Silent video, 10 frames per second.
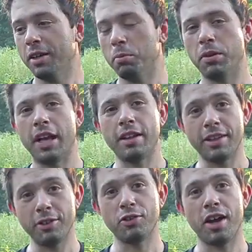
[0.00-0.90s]
But that
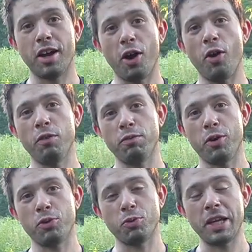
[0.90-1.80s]
is not all,
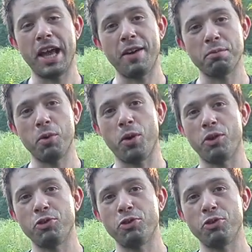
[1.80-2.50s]
folks. We have more.